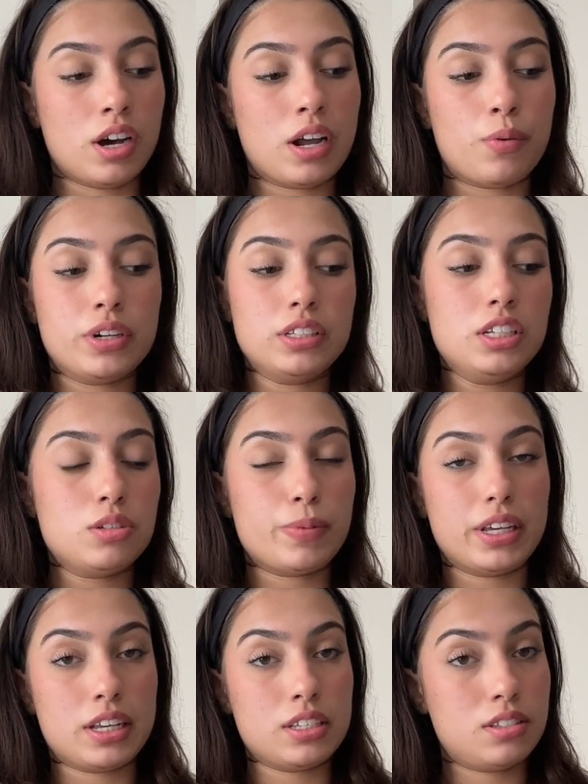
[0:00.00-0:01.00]
I want to teach my
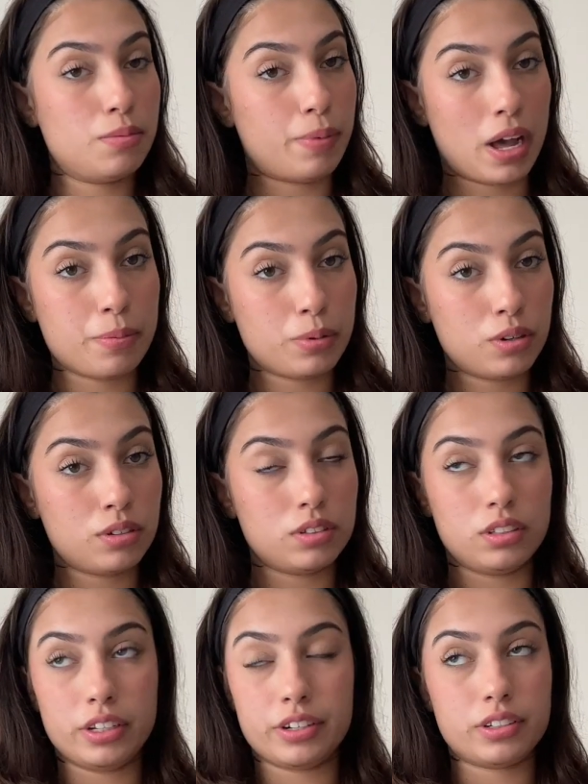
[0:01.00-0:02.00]
kids the Bible
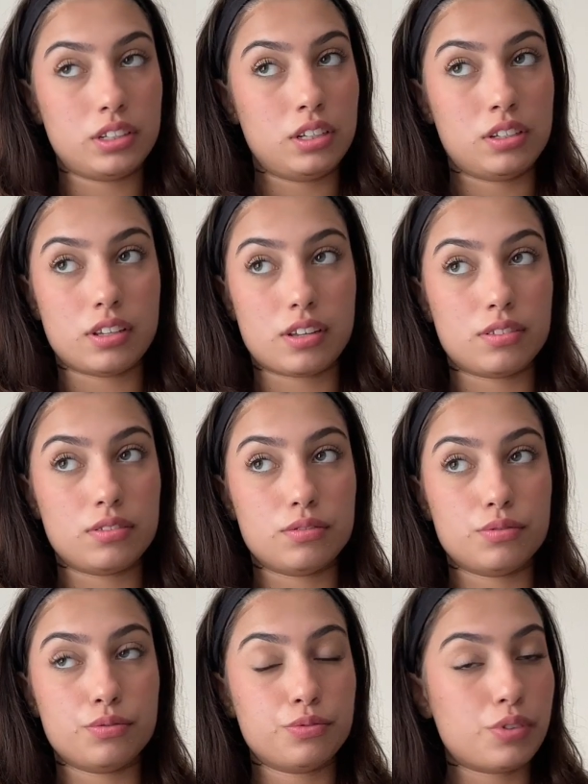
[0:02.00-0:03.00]
literally
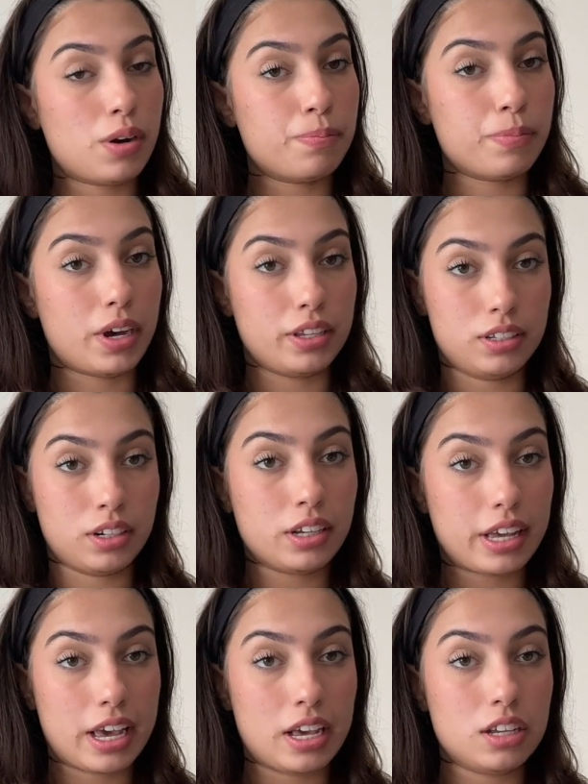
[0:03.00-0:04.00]
from a young
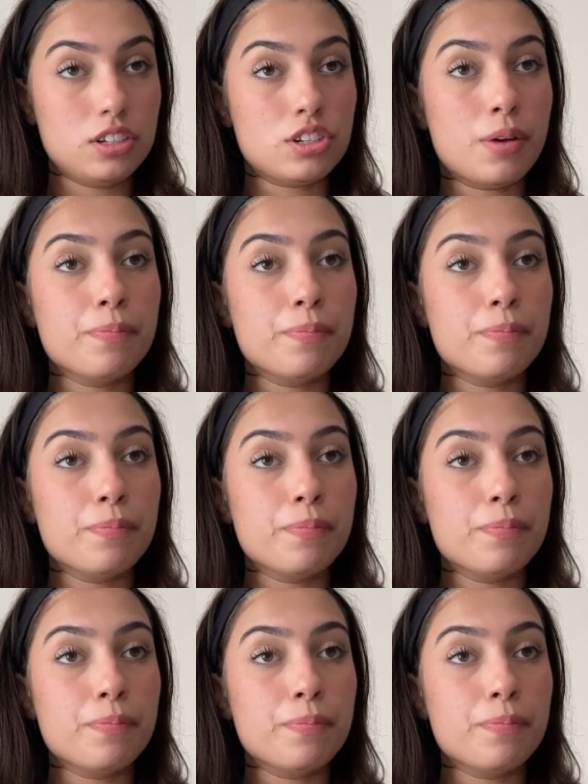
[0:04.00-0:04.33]
age.